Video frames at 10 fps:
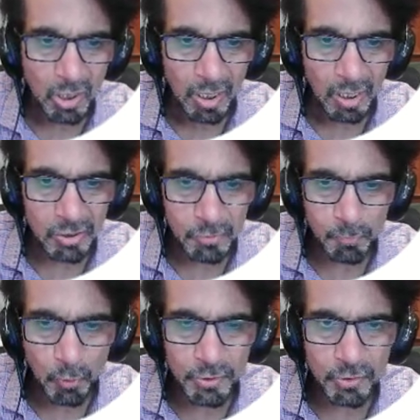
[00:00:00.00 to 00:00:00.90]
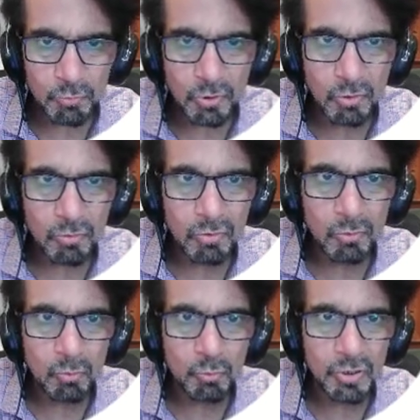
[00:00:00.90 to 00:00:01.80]
I just point out the
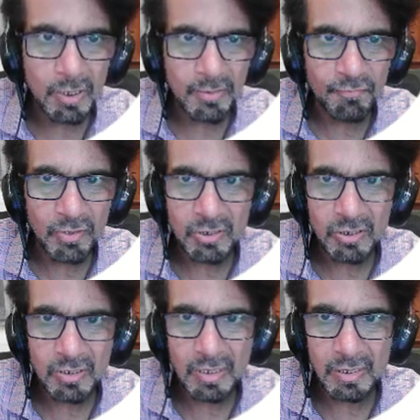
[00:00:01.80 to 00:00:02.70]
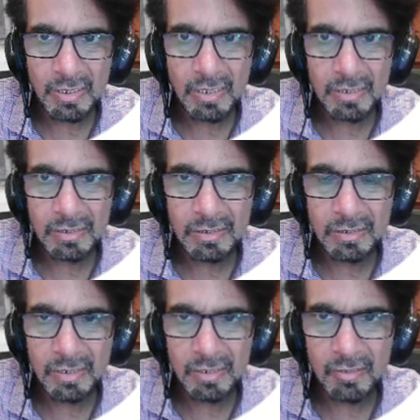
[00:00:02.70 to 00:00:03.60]
crucial differences, and there
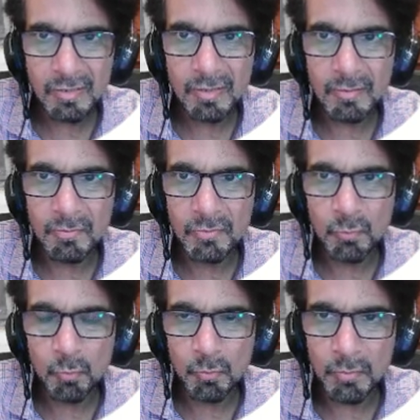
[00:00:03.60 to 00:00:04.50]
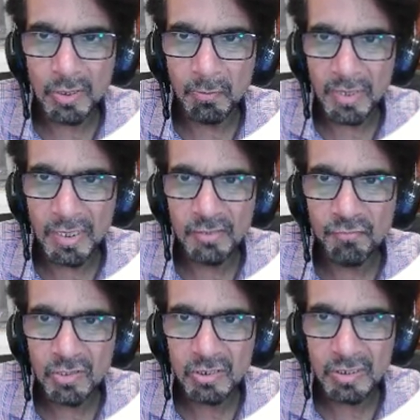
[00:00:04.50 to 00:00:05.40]
the main
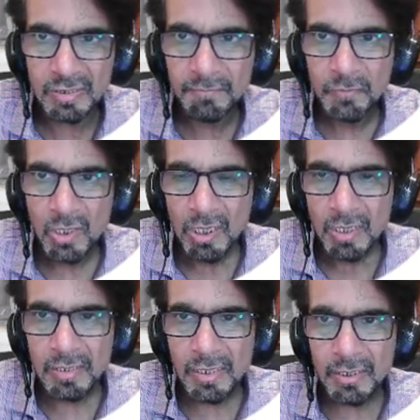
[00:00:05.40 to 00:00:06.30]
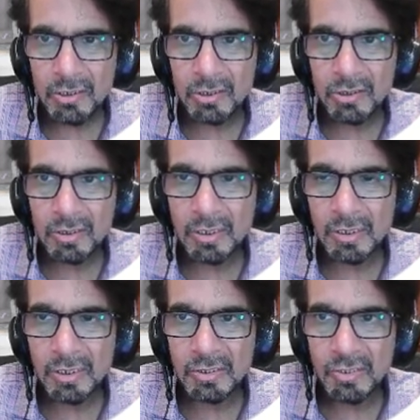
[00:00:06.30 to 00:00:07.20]
difference is that in
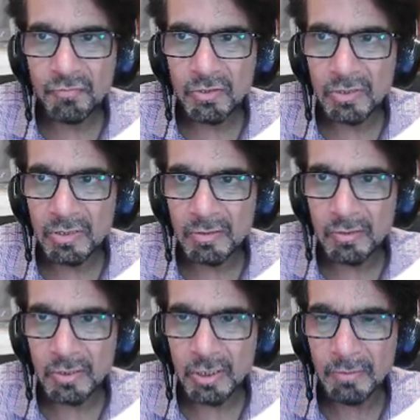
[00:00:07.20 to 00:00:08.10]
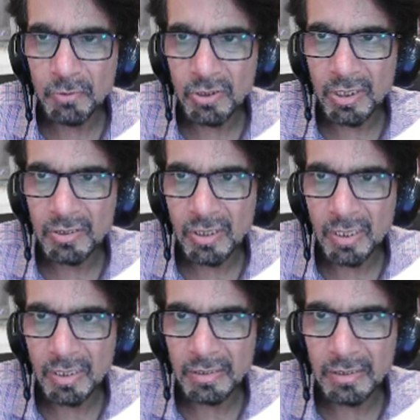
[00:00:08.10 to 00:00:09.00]
case of EMT, I
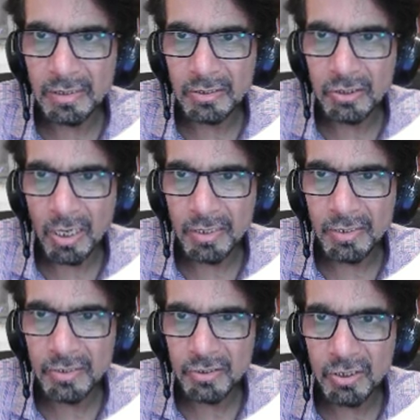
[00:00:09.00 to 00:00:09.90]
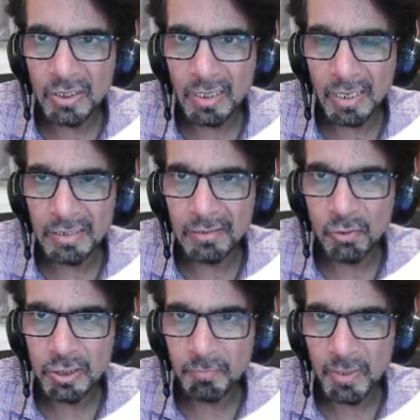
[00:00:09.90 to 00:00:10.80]
said charge density and I had no
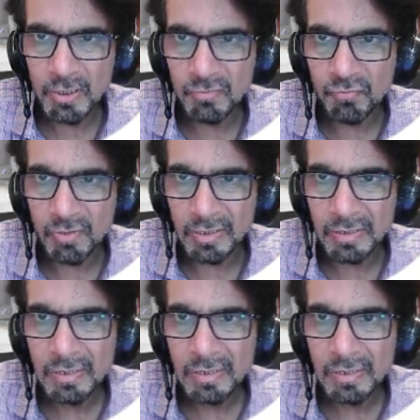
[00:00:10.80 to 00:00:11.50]
expression for it.